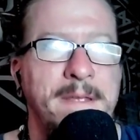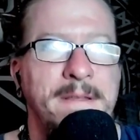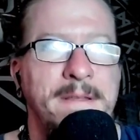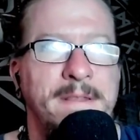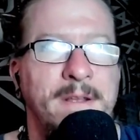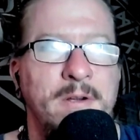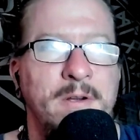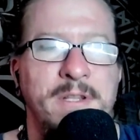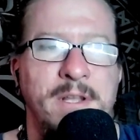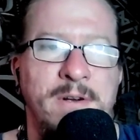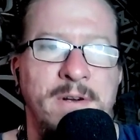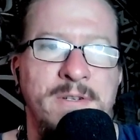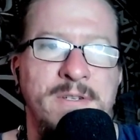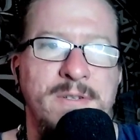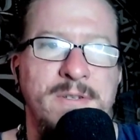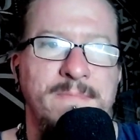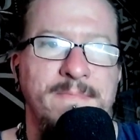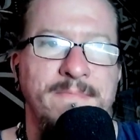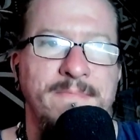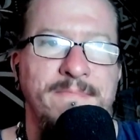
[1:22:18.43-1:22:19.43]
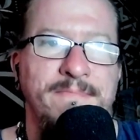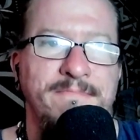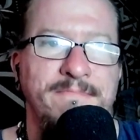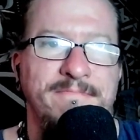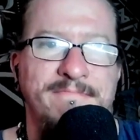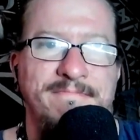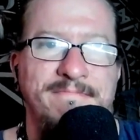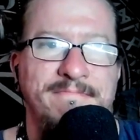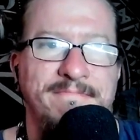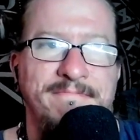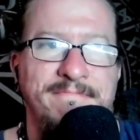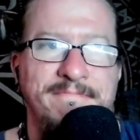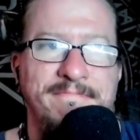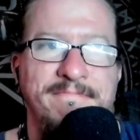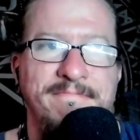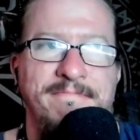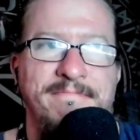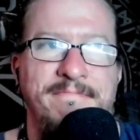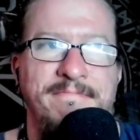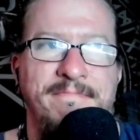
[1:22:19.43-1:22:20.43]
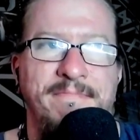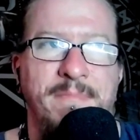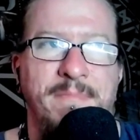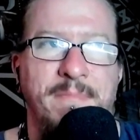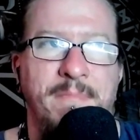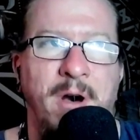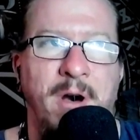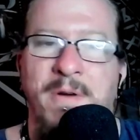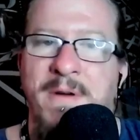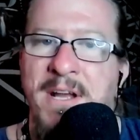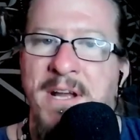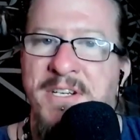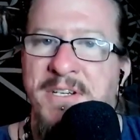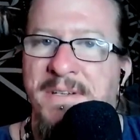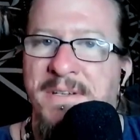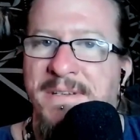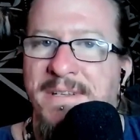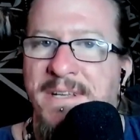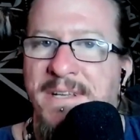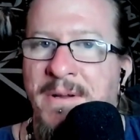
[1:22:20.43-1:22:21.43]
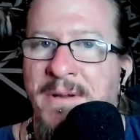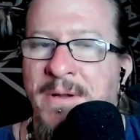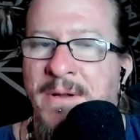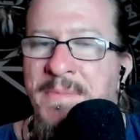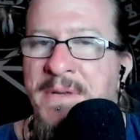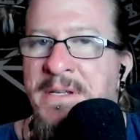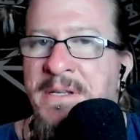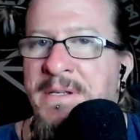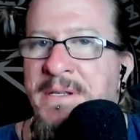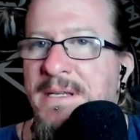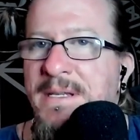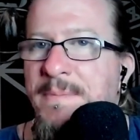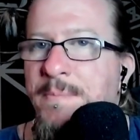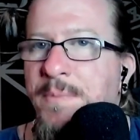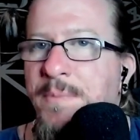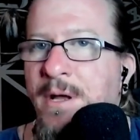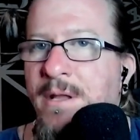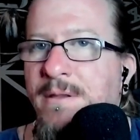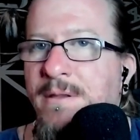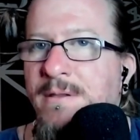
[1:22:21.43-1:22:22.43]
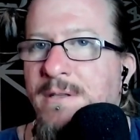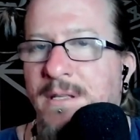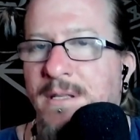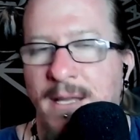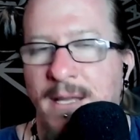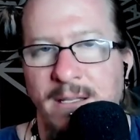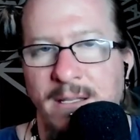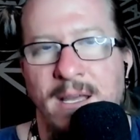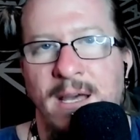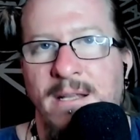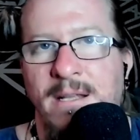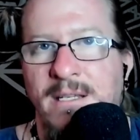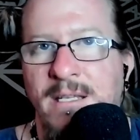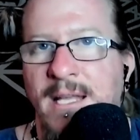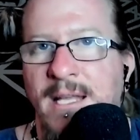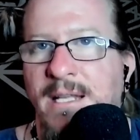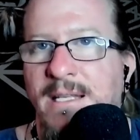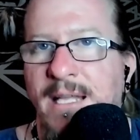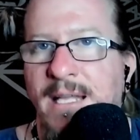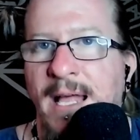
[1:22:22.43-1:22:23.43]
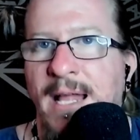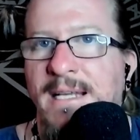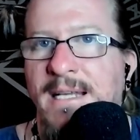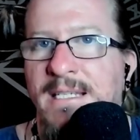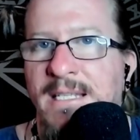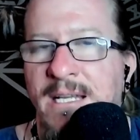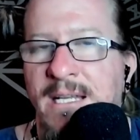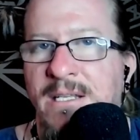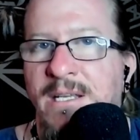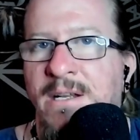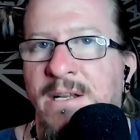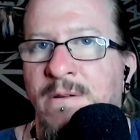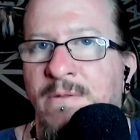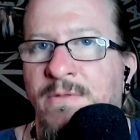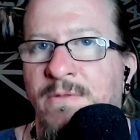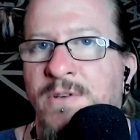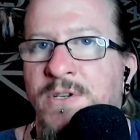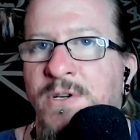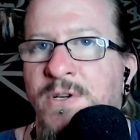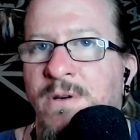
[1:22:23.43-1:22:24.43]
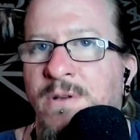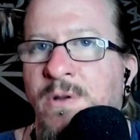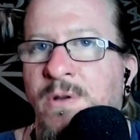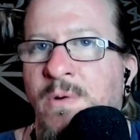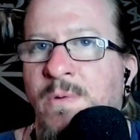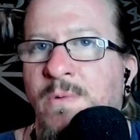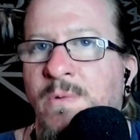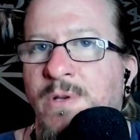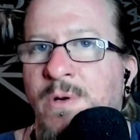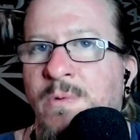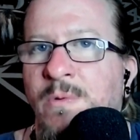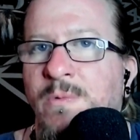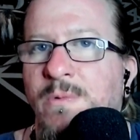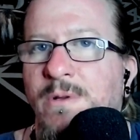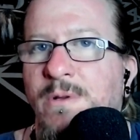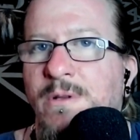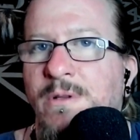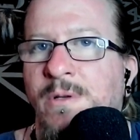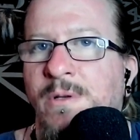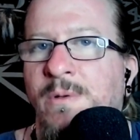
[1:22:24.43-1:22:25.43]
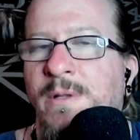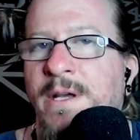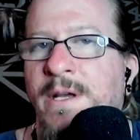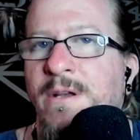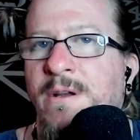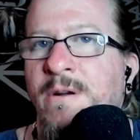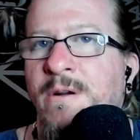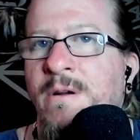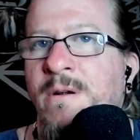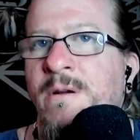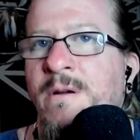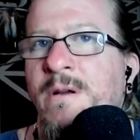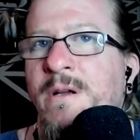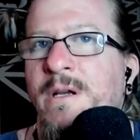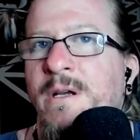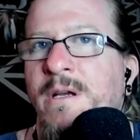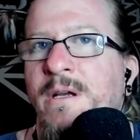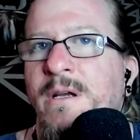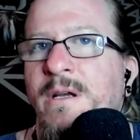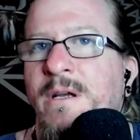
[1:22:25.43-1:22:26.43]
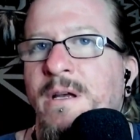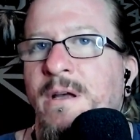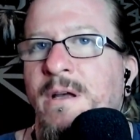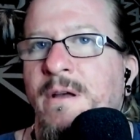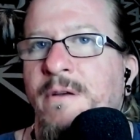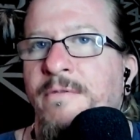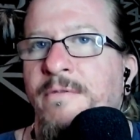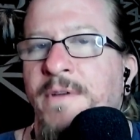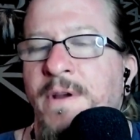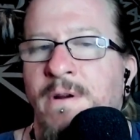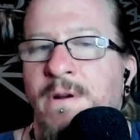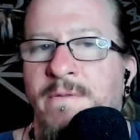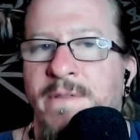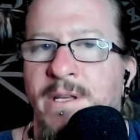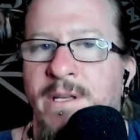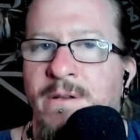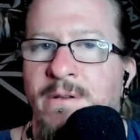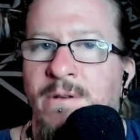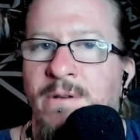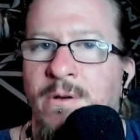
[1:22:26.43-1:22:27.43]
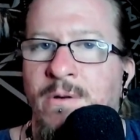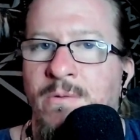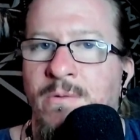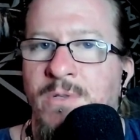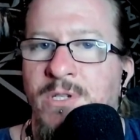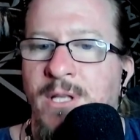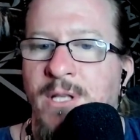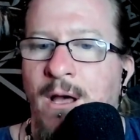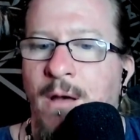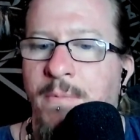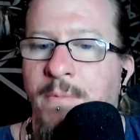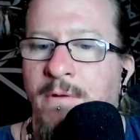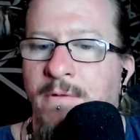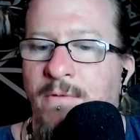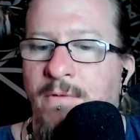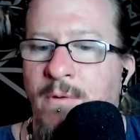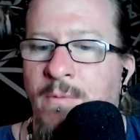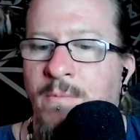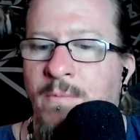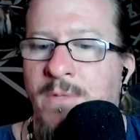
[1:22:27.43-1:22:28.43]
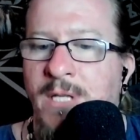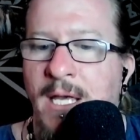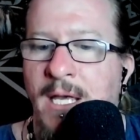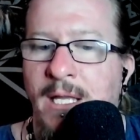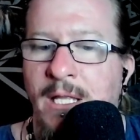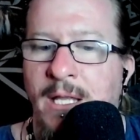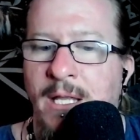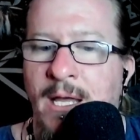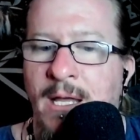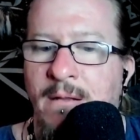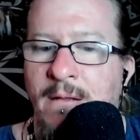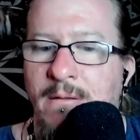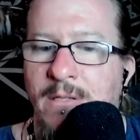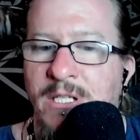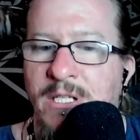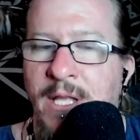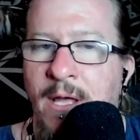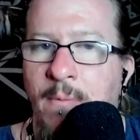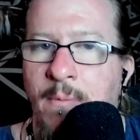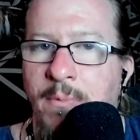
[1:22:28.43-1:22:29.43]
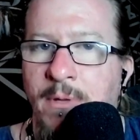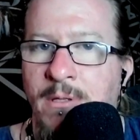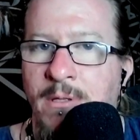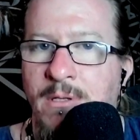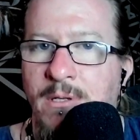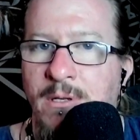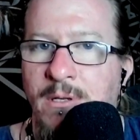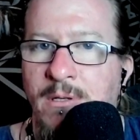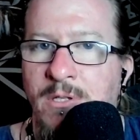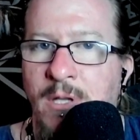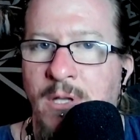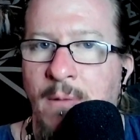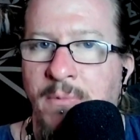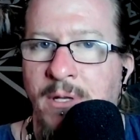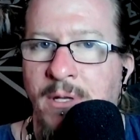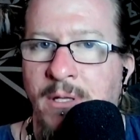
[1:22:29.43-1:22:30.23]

There's there's moderation, you know what I mean? But to that, there yeah, is. to that to that extent, you know, for sure. Don't don't don't let your fear of the unknown stop you from taking that step into something